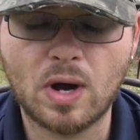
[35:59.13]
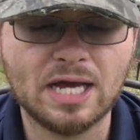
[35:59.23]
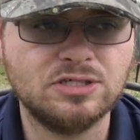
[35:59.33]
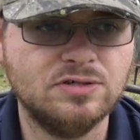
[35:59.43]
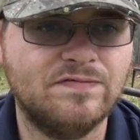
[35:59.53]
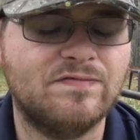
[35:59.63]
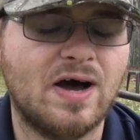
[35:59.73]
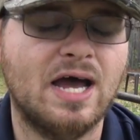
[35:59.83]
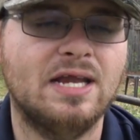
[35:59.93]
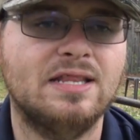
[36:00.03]
I do
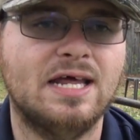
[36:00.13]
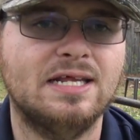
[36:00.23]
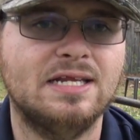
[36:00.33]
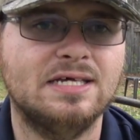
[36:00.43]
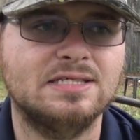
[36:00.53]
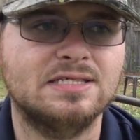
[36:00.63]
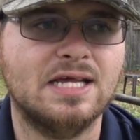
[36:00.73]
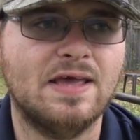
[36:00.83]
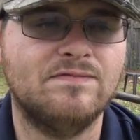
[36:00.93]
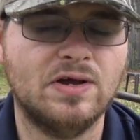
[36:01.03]
find that it is
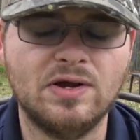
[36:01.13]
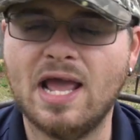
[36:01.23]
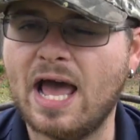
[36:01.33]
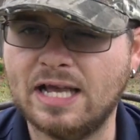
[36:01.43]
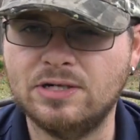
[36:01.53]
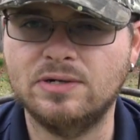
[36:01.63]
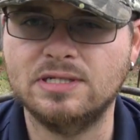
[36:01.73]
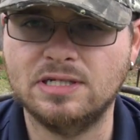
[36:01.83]
a very accurate